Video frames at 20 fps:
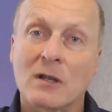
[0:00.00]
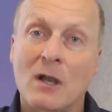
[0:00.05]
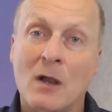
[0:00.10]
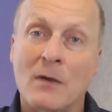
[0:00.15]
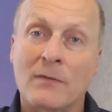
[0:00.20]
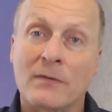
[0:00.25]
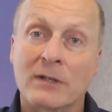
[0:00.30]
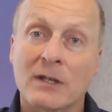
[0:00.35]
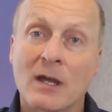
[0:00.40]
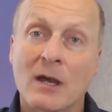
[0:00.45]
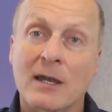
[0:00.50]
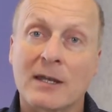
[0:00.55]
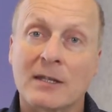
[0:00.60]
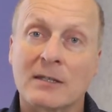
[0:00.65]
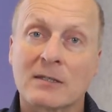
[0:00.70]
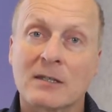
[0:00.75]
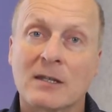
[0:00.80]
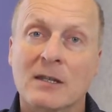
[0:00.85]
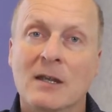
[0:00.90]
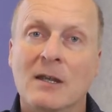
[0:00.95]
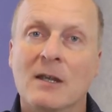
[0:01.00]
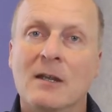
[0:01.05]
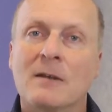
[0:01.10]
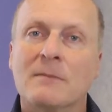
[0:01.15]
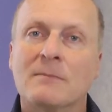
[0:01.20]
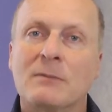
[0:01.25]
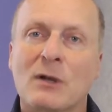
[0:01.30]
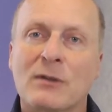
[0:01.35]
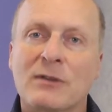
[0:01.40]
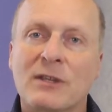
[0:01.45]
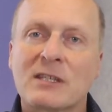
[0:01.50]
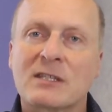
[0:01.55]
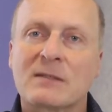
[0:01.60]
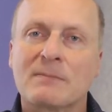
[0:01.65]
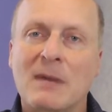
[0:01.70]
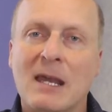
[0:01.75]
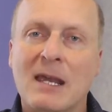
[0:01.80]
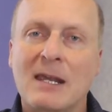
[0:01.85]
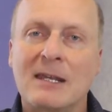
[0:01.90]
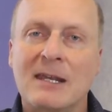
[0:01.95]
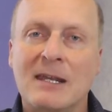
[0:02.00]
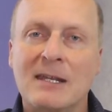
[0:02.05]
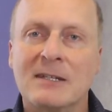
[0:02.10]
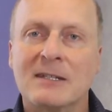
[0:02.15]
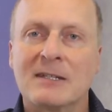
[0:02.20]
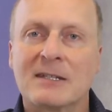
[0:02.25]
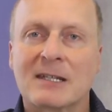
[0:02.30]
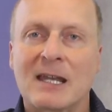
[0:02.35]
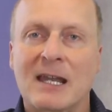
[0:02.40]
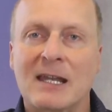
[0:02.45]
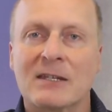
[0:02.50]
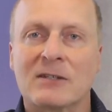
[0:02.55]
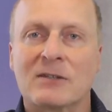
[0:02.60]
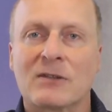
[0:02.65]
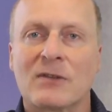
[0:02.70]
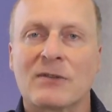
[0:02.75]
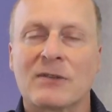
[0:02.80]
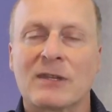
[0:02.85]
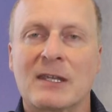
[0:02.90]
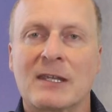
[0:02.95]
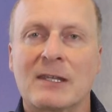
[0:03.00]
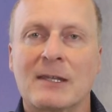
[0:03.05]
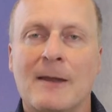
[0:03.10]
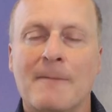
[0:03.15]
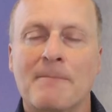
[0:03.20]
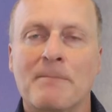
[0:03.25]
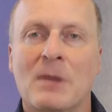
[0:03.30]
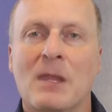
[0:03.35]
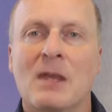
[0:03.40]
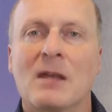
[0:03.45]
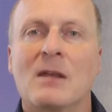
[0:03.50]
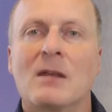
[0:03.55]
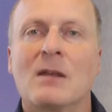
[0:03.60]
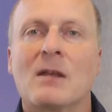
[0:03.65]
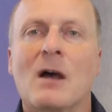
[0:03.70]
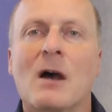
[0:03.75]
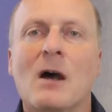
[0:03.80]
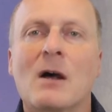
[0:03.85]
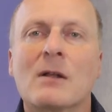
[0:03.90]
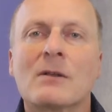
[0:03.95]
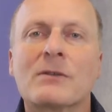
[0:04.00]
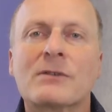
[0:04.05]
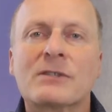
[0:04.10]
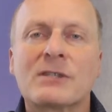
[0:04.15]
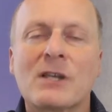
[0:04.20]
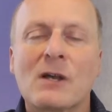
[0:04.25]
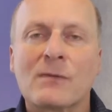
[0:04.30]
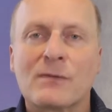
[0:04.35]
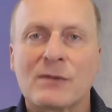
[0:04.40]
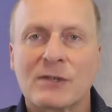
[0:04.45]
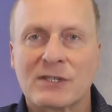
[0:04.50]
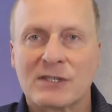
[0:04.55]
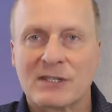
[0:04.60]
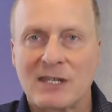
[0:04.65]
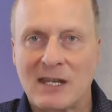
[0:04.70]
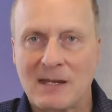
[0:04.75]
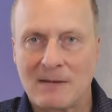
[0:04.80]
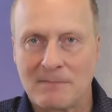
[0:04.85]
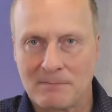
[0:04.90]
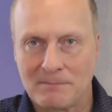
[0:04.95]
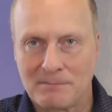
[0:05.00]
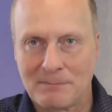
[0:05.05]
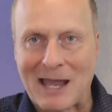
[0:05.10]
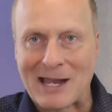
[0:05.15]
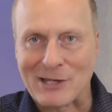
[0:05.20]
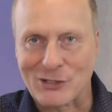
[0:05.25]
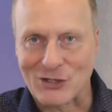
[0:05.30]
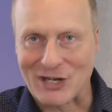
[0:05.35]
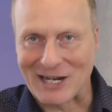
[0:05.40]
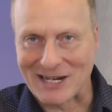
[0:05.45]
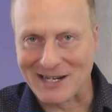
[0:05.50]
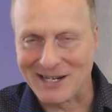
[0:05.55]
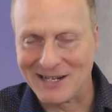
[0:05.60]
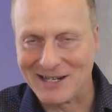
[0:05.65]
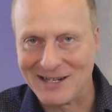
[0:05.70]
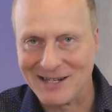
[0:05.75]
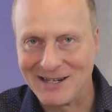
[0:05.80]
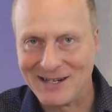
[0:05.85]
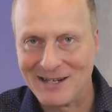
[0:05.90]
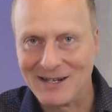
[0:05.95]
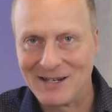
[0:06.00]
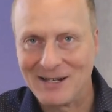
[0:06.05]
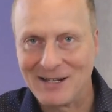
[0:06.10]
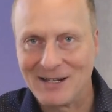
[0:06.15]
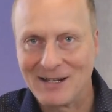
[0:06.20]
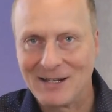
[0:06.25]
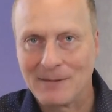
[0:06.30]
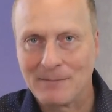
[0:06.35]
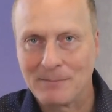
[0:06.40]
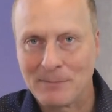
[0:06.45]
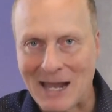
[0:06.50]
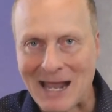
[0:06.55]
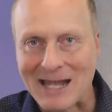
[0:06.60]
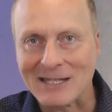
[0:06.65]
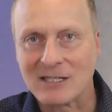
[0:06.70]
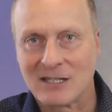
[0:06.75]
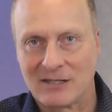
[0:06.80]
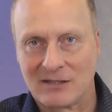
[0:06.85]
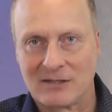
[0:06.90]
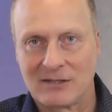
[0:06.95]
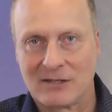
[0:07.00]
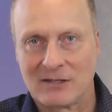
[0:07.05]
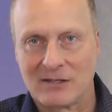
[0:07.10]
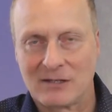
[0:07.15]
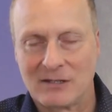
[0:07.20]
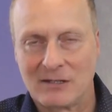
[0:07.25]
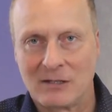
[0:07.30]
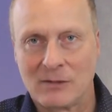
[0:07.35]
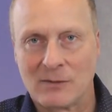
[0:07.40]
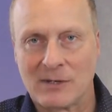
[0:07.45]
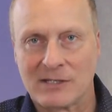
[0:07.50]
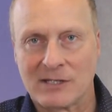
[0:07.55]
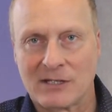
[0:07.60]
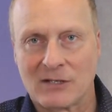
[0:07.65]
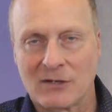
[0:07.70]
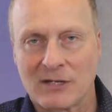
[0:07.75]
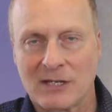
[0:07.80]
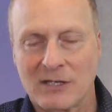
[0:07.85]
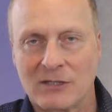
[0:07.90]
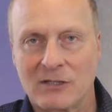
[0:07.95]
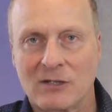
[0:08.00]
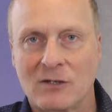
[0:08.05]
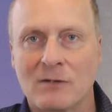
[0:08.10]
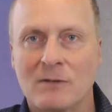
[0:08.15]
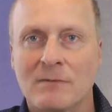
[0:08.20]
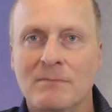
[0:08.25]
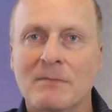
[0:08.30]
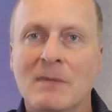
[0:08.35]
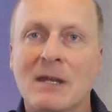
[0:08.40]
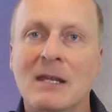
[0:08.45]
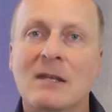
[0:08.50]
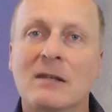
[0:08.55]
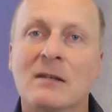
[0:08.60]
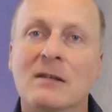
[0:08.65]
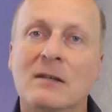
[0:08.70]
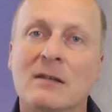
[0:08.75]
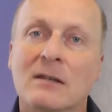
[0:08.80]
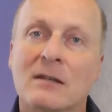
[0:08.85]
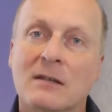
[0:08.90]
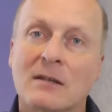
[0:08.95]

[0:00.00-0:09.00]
overnight, but this may indicate that the self-esteem bashing pattern that Louisa got into may